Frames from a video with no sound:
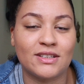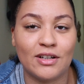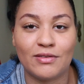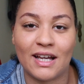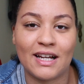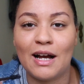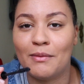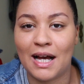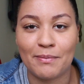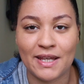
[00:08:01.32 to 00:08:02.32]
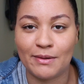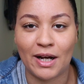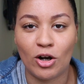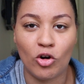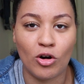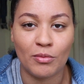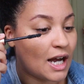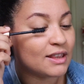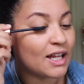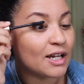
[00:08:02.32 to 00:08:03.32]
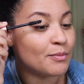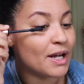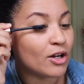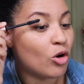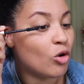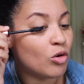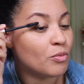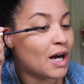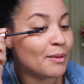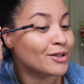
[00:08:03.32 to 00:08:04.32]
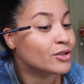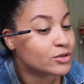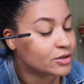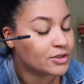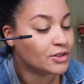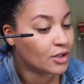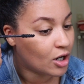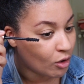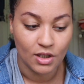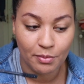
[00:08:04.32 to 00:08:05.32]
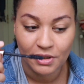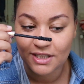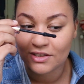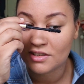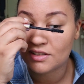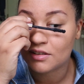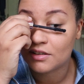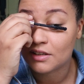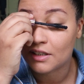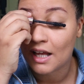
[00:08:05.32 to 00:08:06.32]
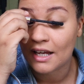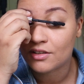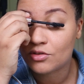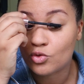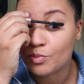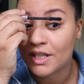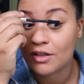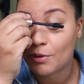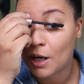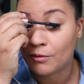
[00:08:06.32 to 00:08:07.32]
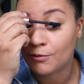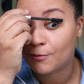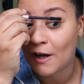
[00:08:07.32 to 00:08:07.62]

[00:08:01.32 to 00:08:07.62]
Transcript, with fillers: and stuff. Like, I'm happy in my home. I like my home. I'm good, you know. But it's just nice to be around